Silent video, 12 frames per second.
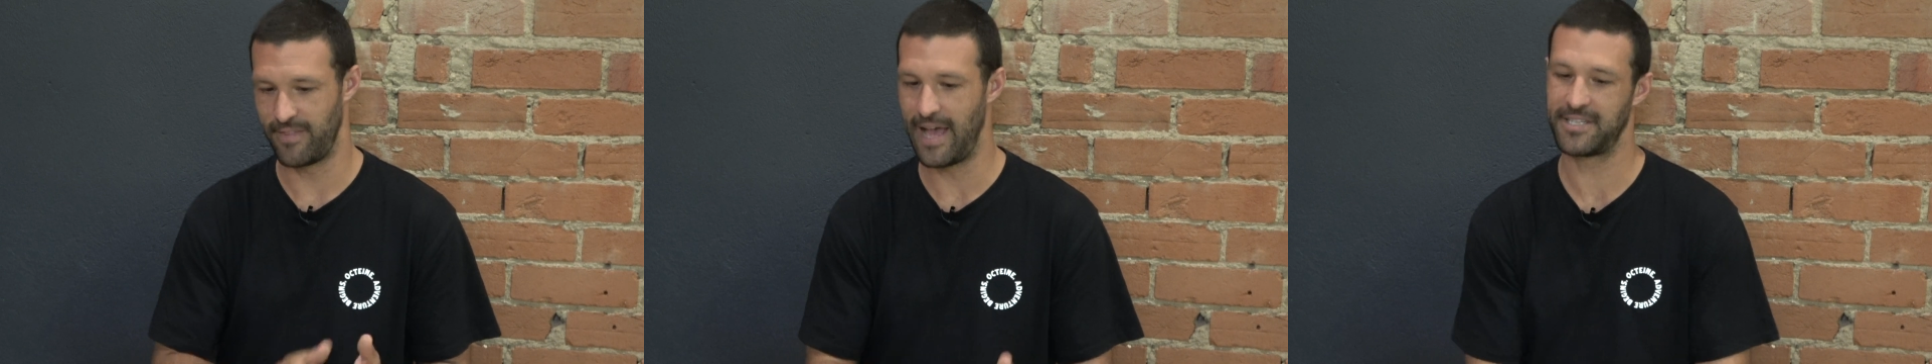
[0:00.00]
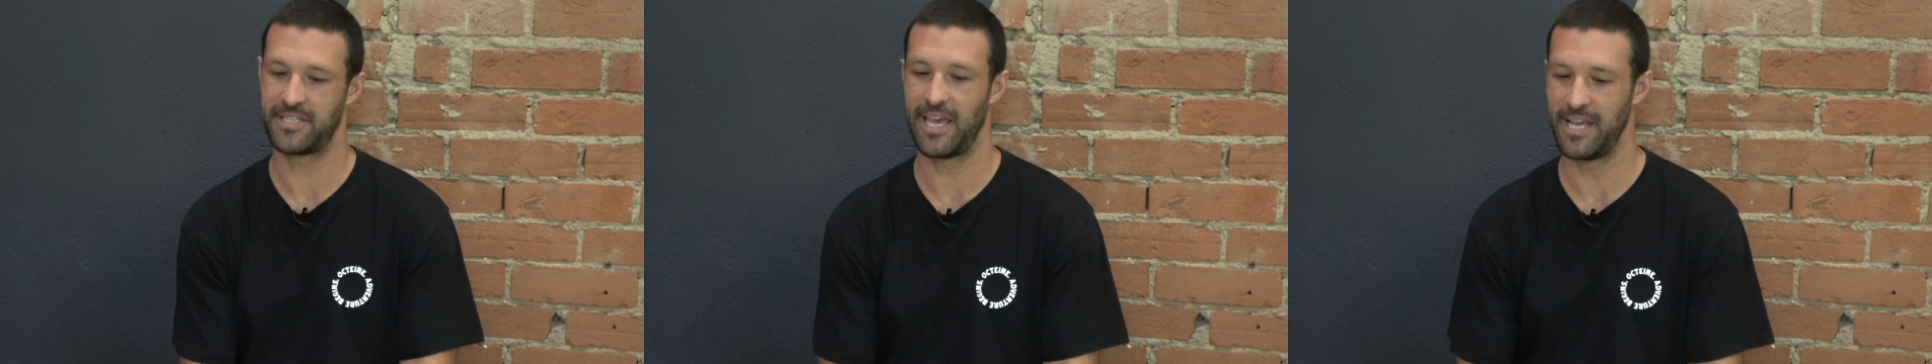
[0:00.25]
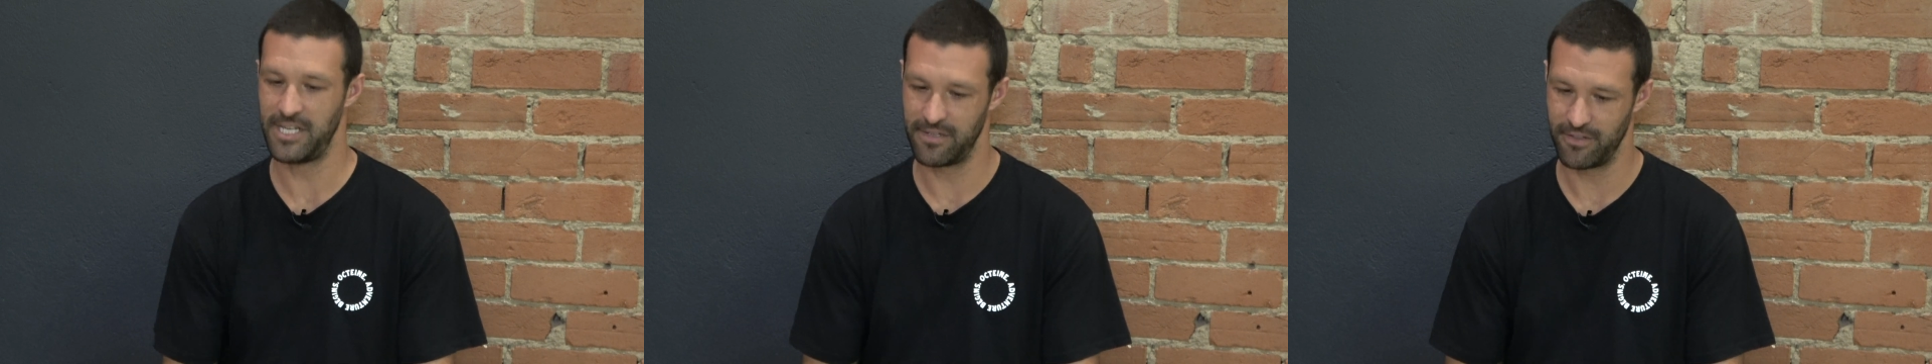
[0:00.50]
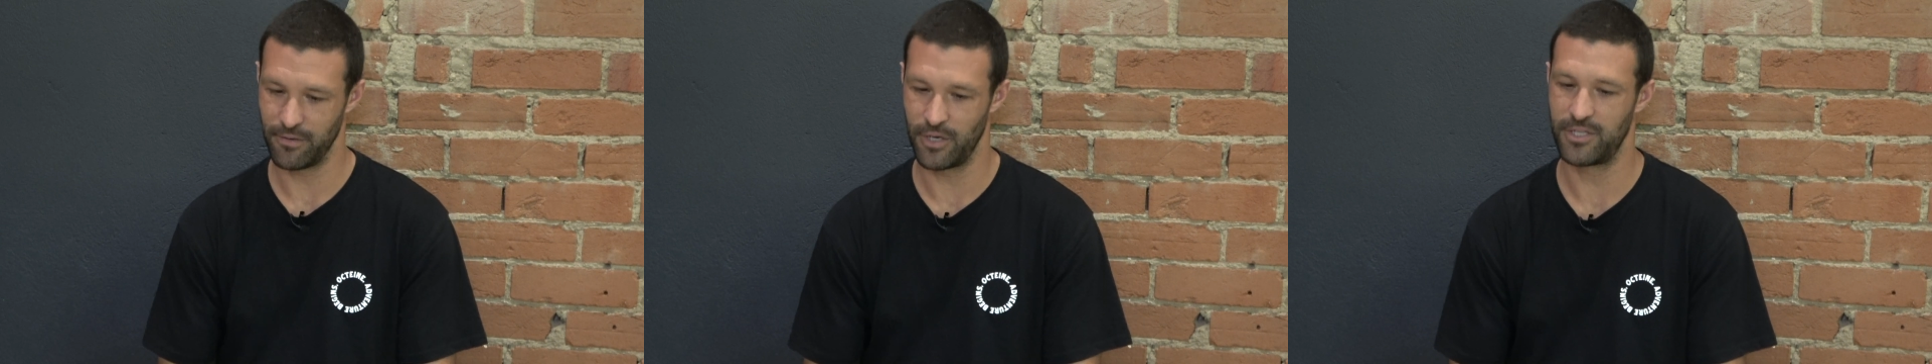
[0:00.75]
that stage of
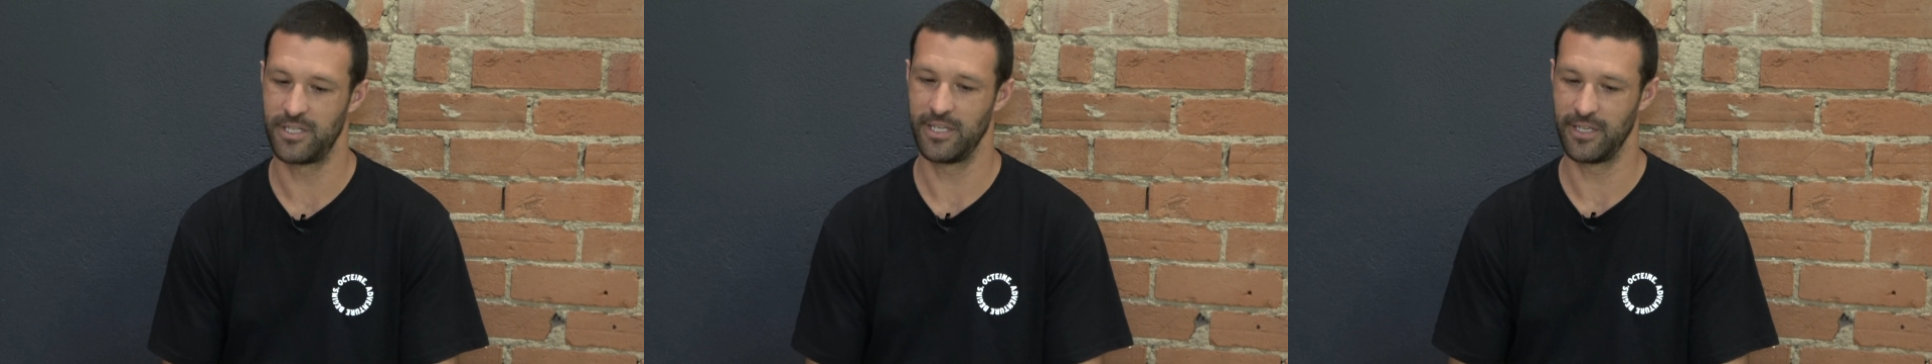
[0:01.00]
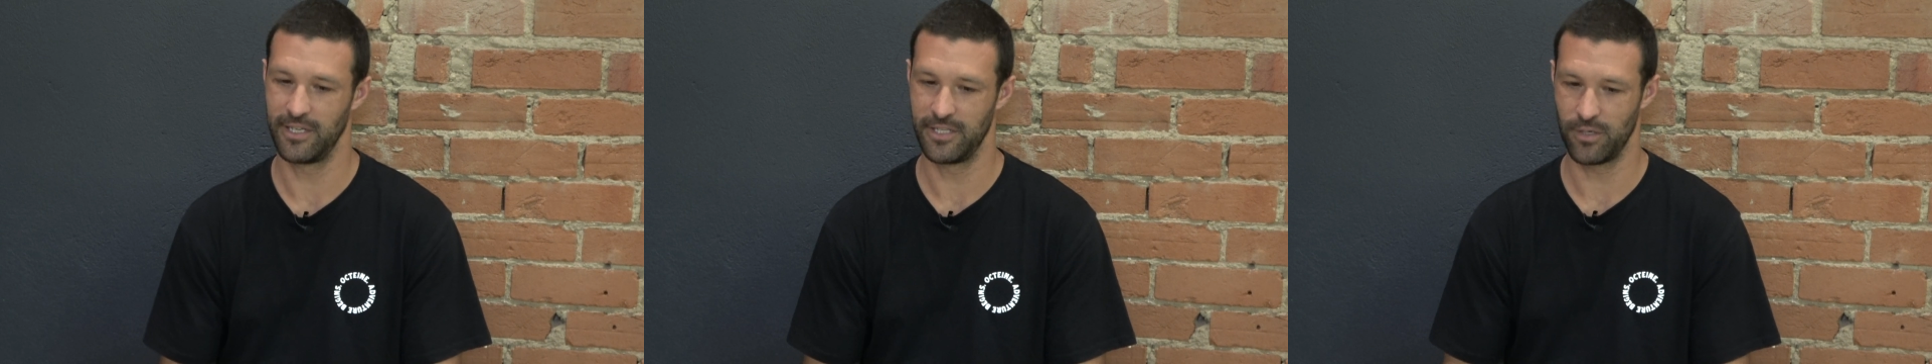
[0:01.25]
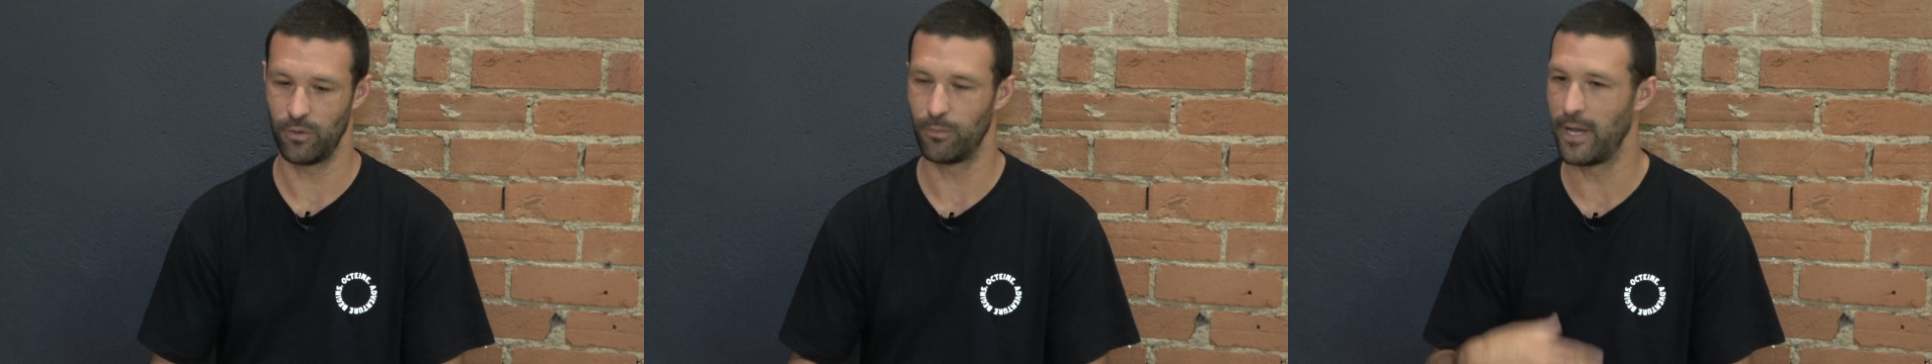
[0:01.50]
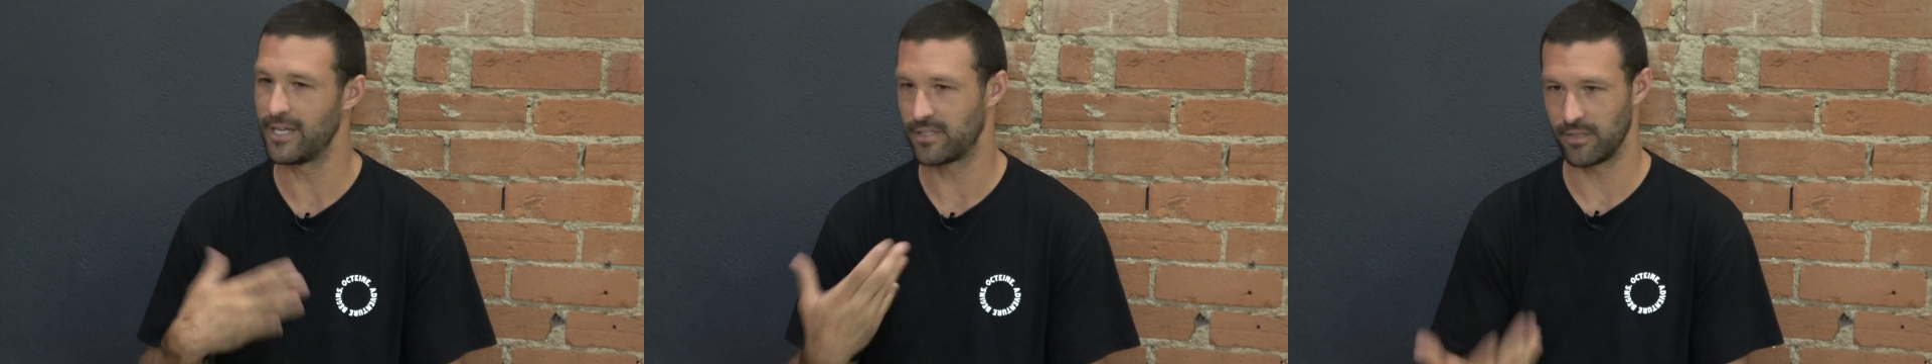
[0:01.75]
the roasting is all
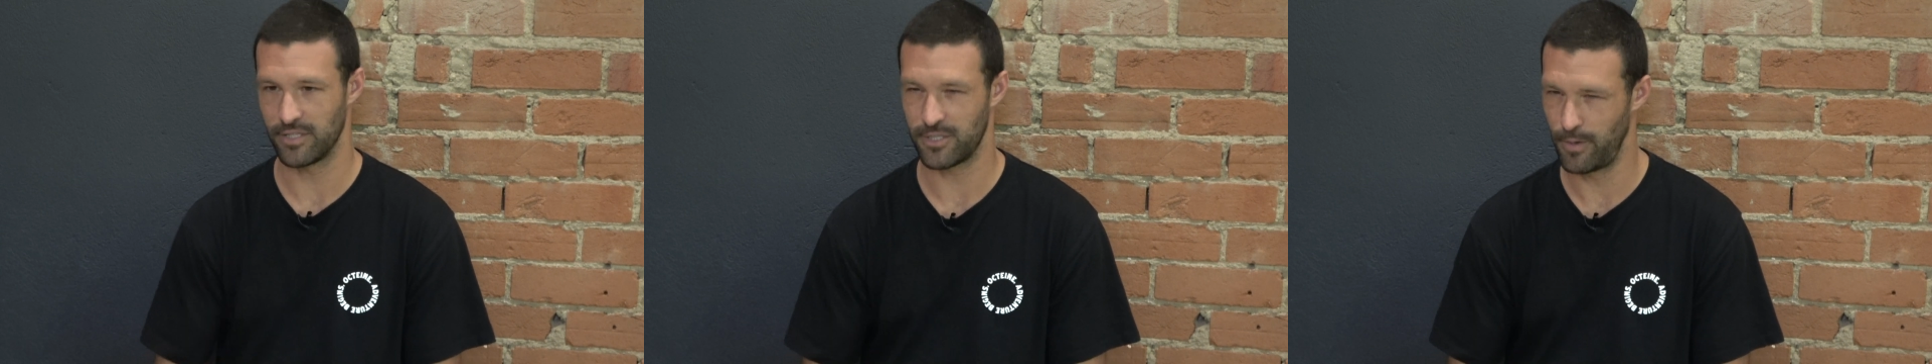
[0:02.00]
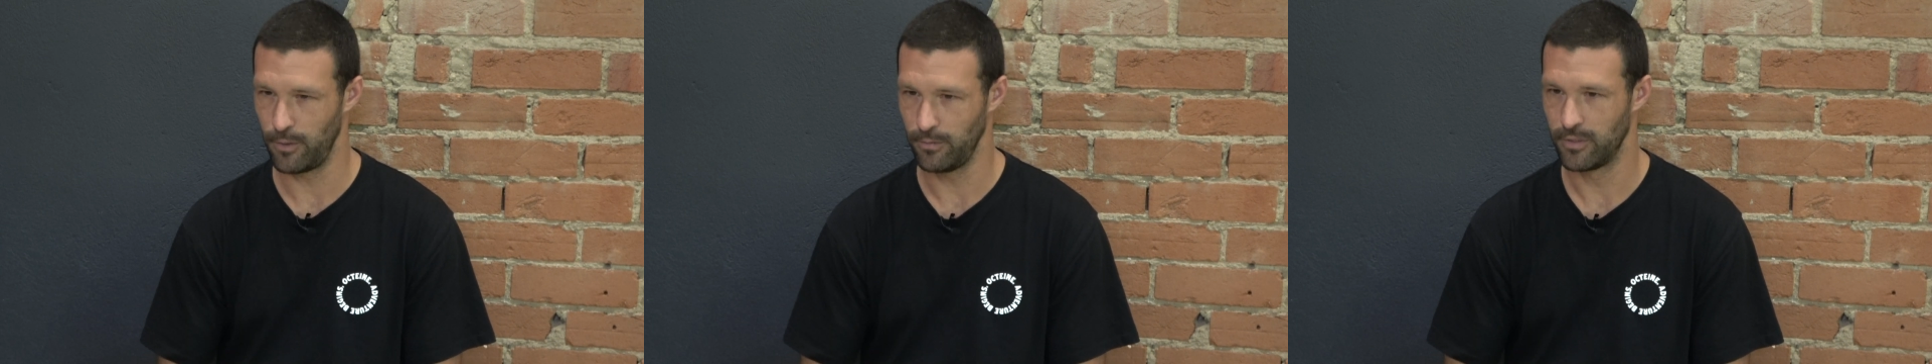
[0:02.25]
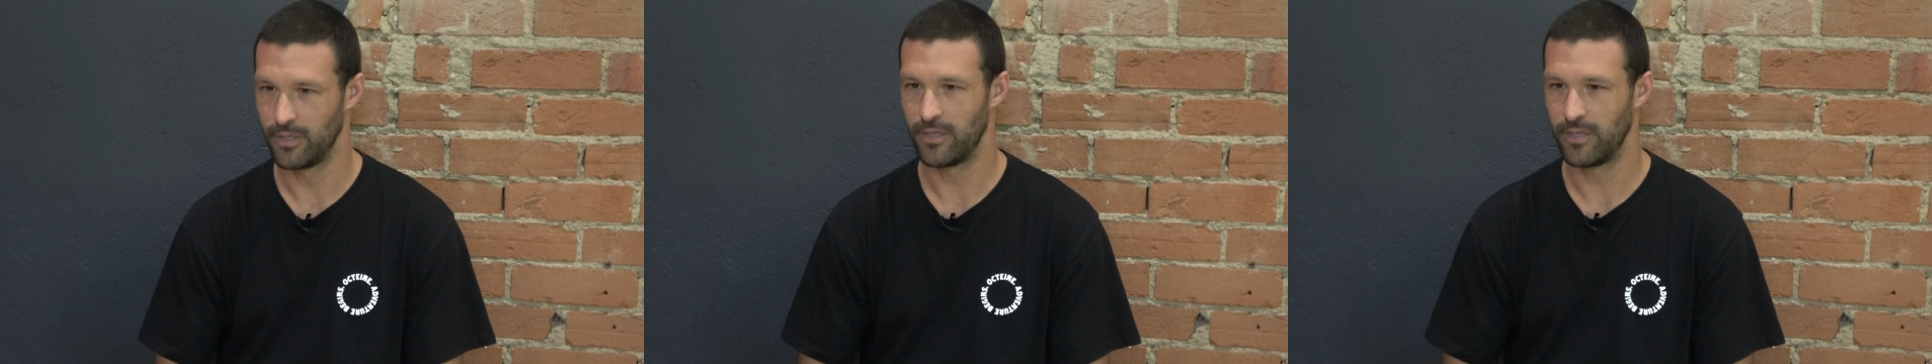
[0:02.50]
based on smell,